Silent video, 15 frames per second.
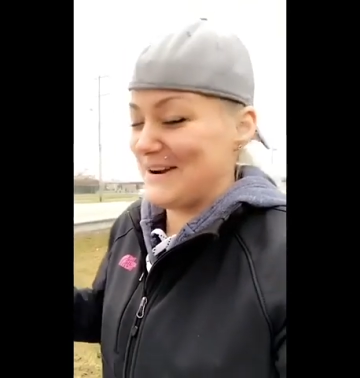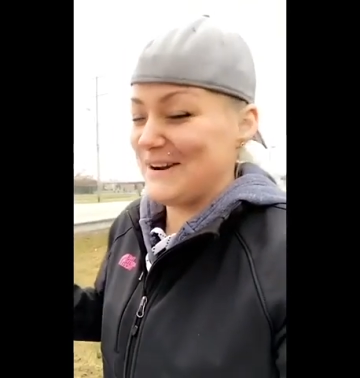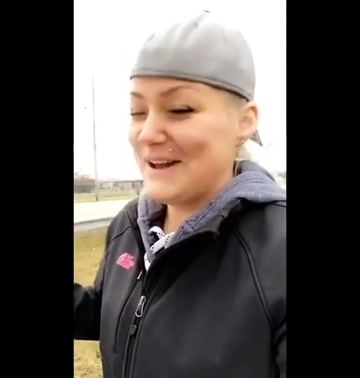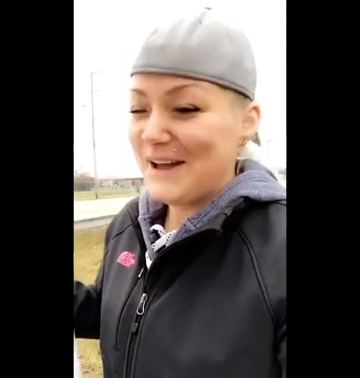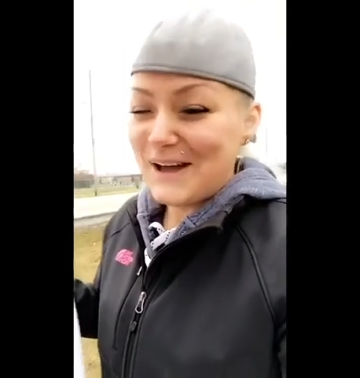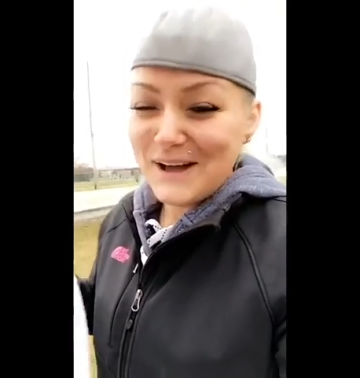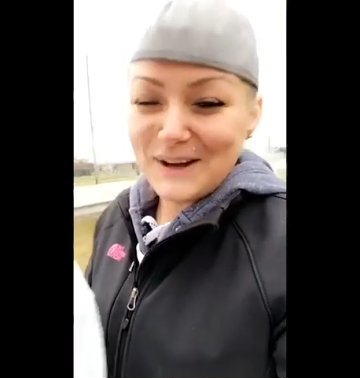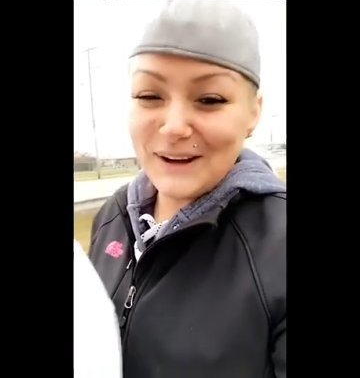Am I
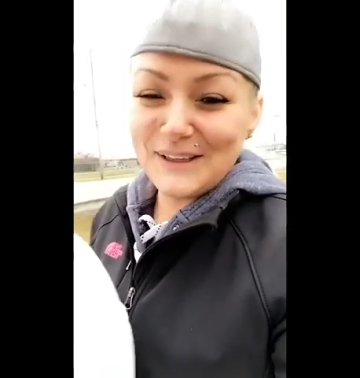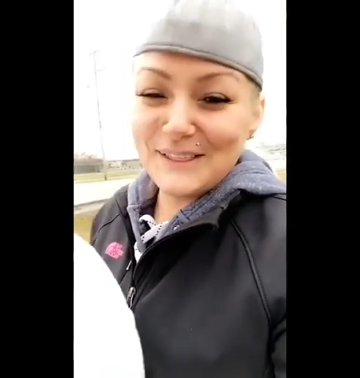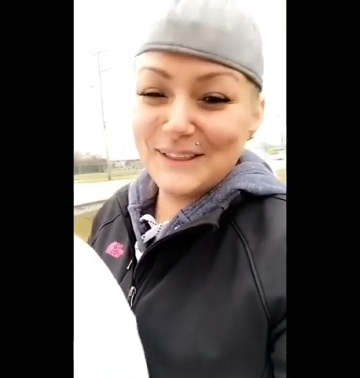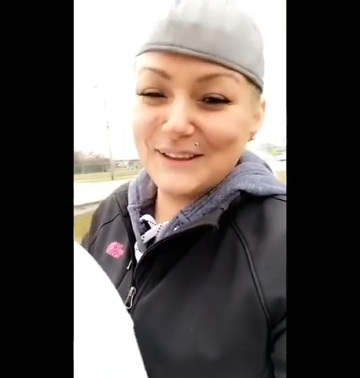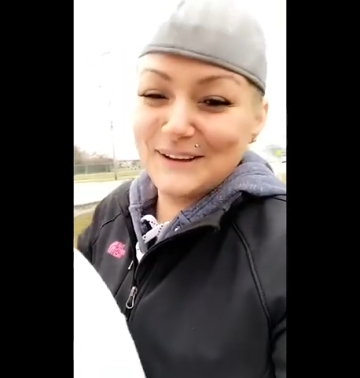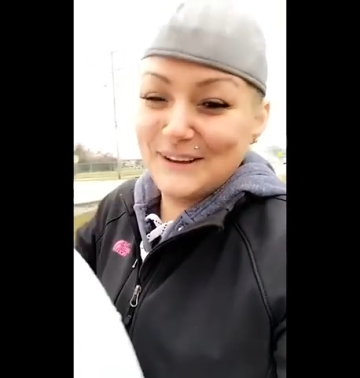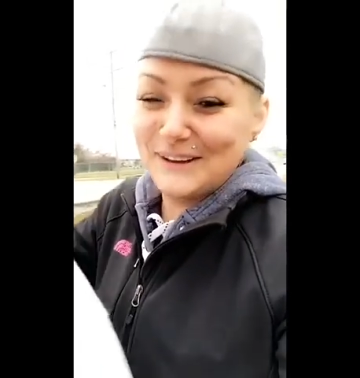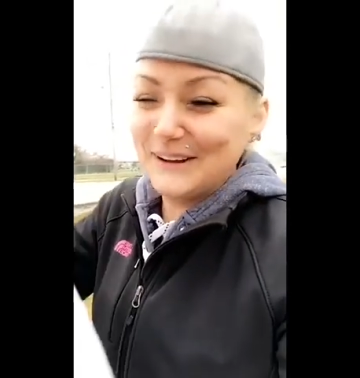kissing me
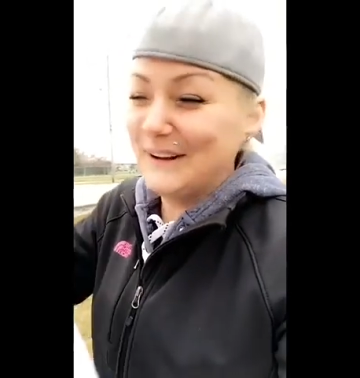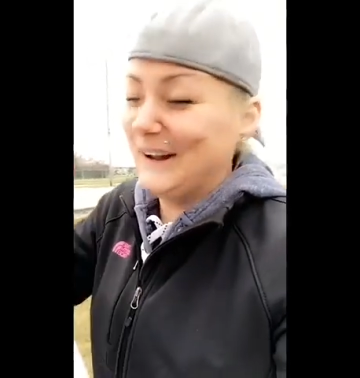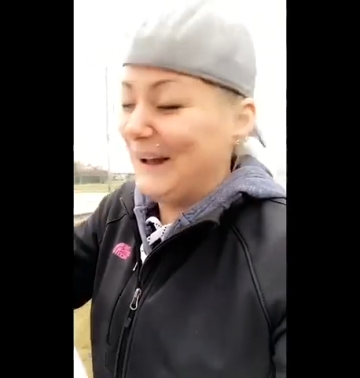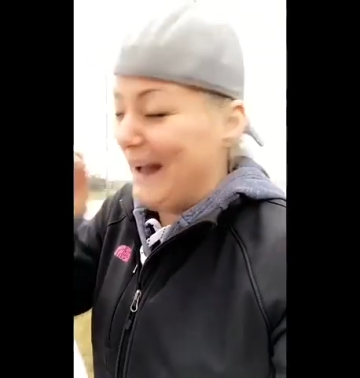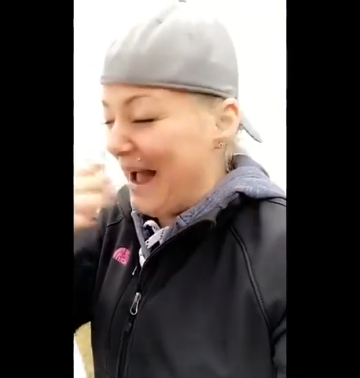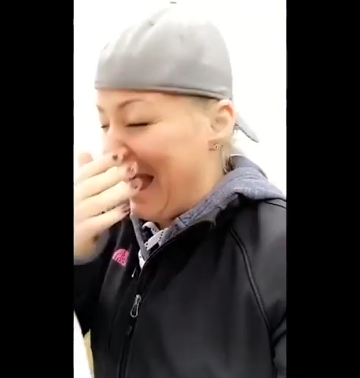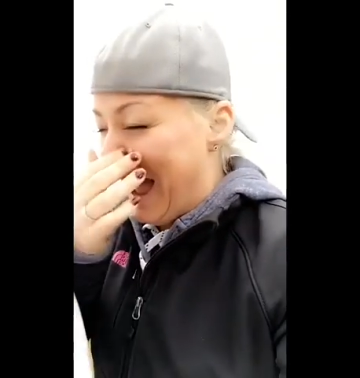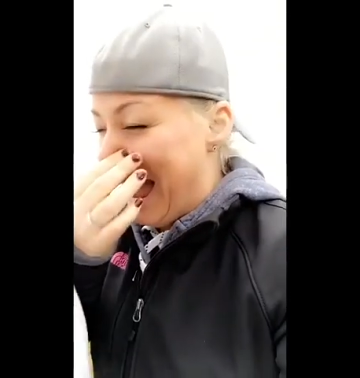when I look at
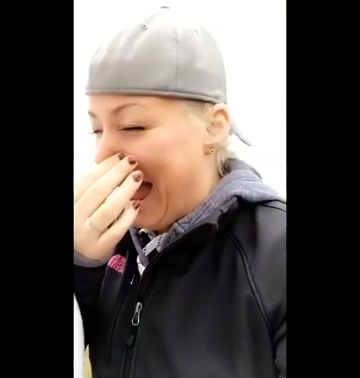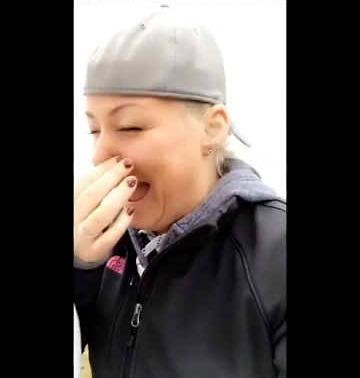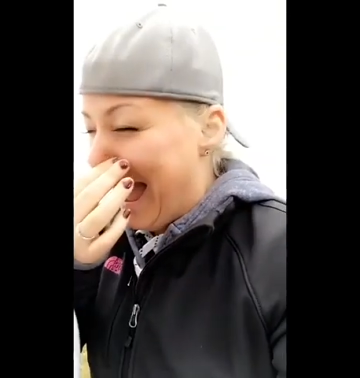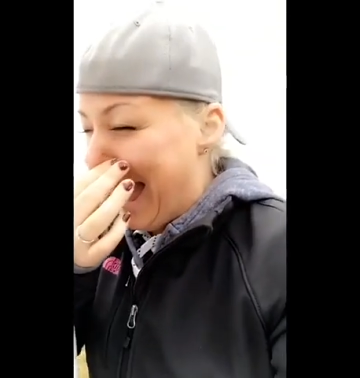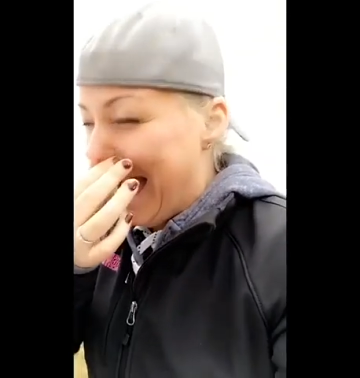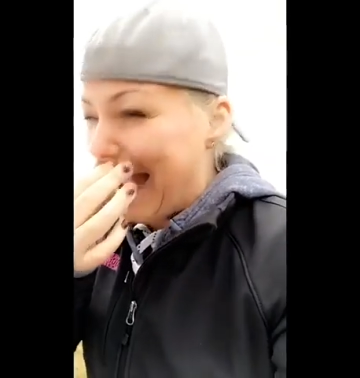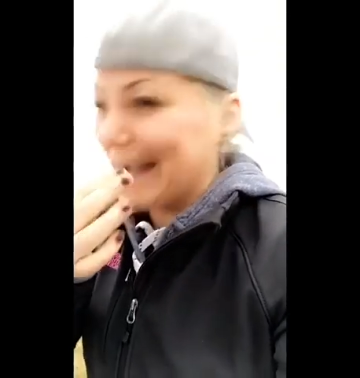you? I don't know.